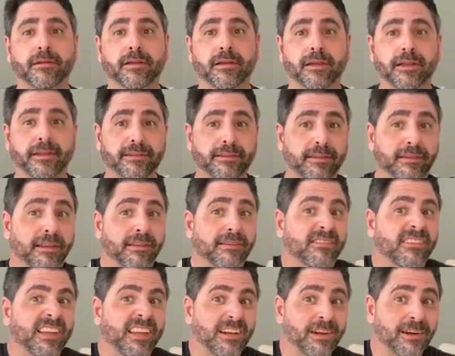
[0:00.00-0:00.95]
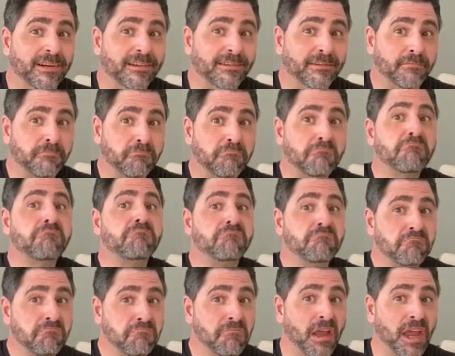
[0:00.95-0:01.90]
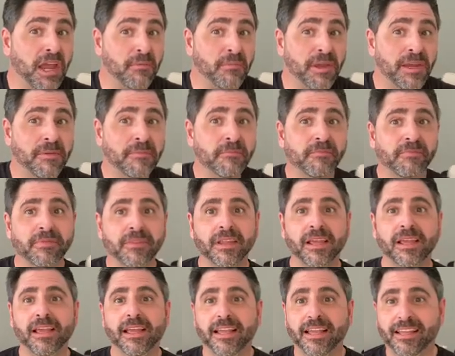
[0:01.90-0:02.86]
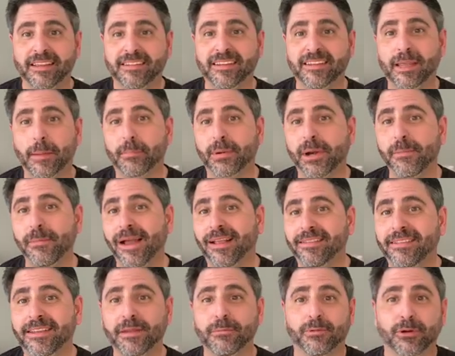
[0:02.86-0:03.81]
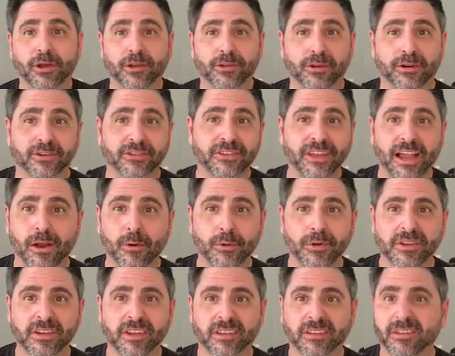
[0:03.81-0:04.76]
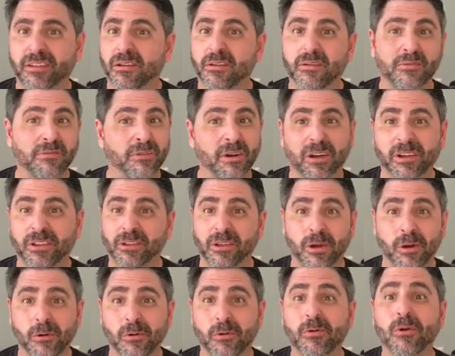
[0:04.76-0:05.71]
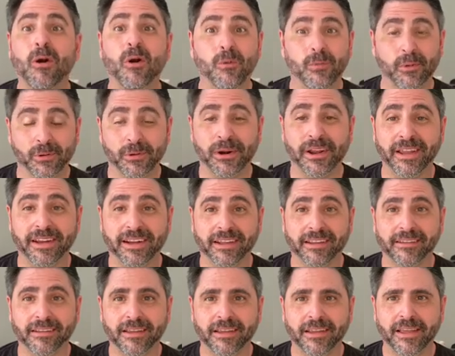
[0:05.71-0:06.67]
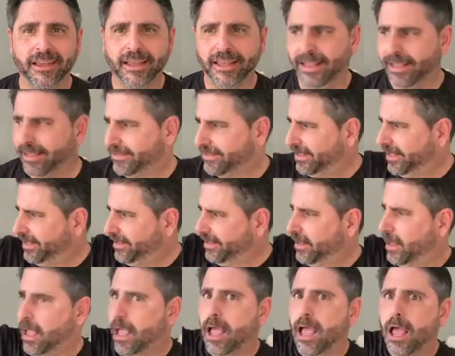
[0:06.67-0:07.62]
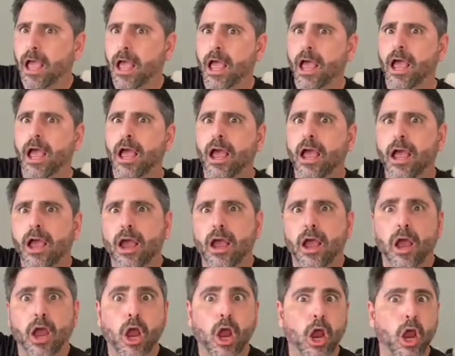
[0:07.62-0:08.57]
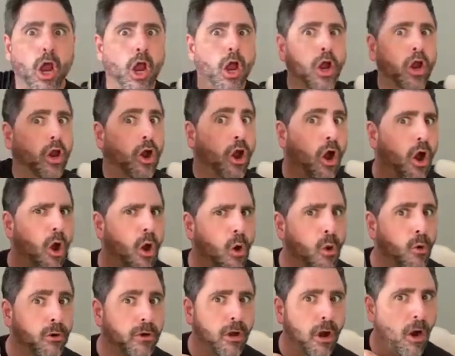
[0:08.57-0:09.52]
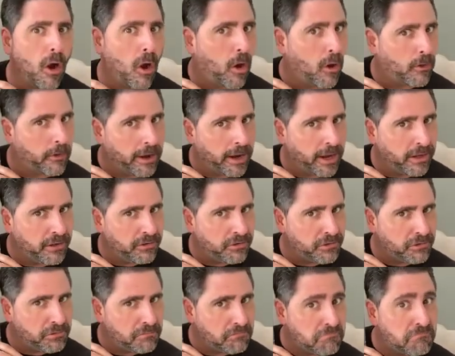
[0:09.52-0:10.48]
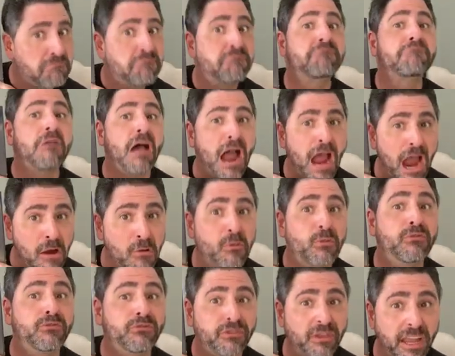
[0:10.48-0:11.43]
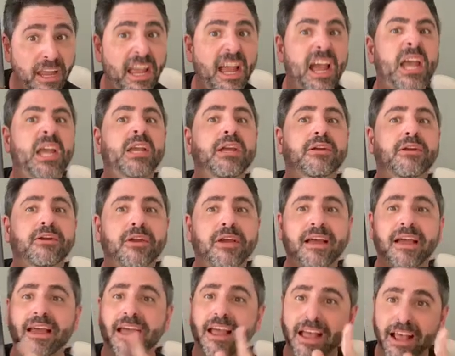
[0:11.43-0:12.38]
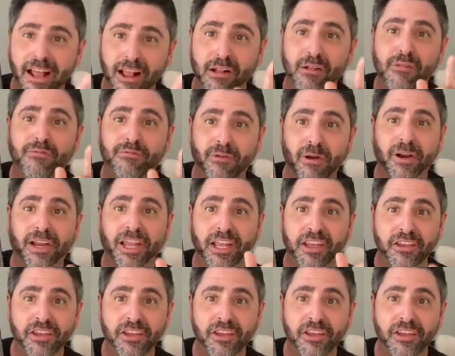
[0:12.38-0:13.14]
Is it the Steelers? Maybe. Is it the Primanti Brothers sandwiches? Fuck no, overrated. Is it Code Orange? I would say a hell fucking